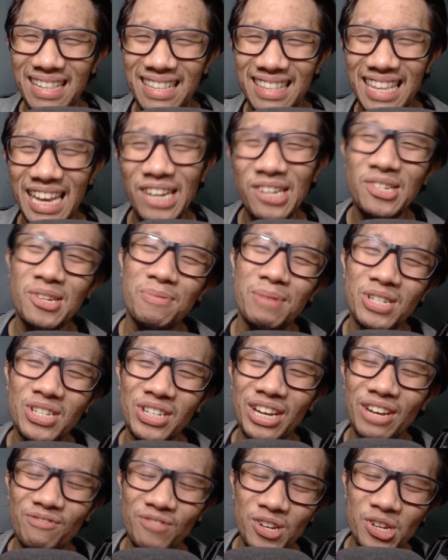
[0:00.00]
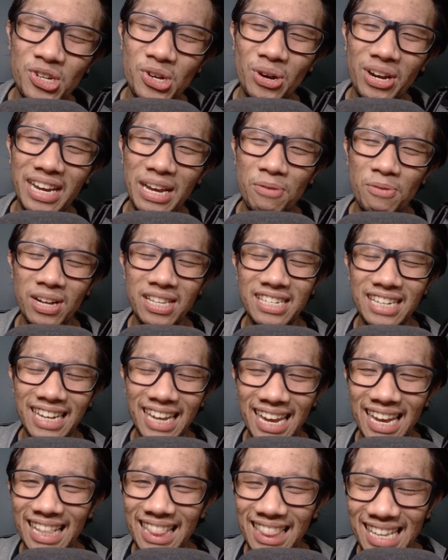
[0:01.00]
Thank you so much again for joining. Once
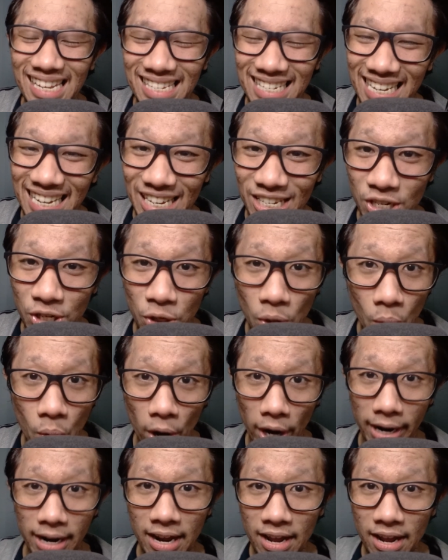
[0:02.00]
again, this is your